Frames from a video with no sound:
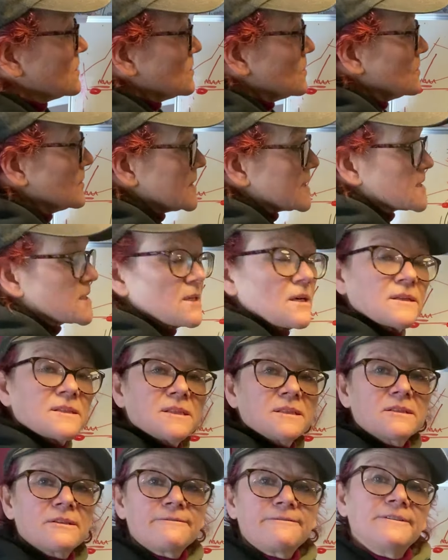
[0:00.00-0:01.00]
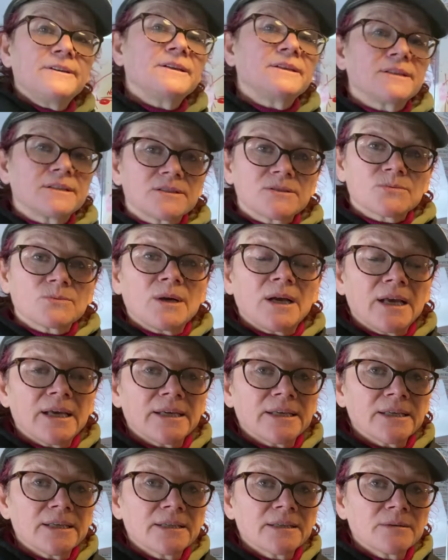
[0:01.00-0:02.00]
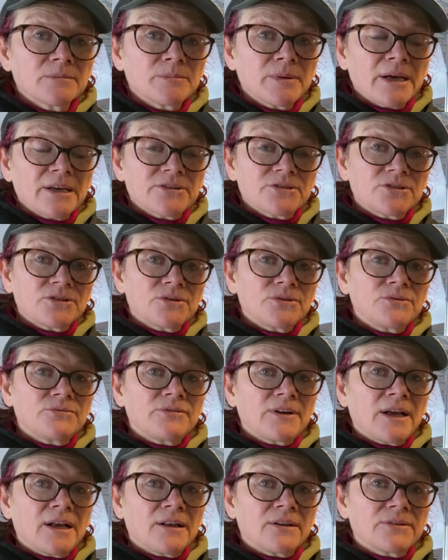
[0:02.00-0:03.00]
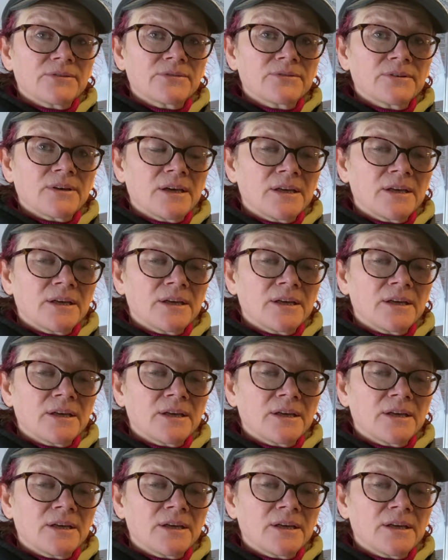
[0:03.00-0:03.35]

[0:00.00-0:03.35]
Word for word: We started the Phoenix Way Path to Hoof Health,